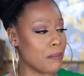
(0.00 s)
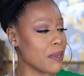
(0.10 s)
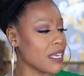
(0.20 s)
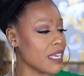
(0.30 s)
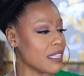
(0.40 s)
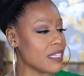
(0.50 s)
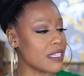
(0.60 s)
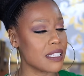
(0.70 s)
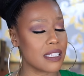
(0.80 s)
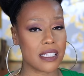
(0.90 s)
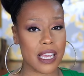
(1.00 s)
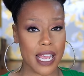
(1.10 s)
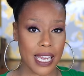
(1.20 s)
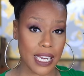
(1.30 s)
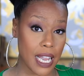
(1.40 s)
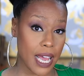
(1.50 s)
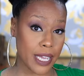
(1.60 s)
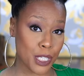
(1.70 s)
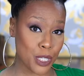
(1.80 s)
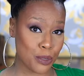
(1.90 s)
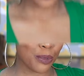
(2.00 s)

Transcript: But again, this is Anne Klein II.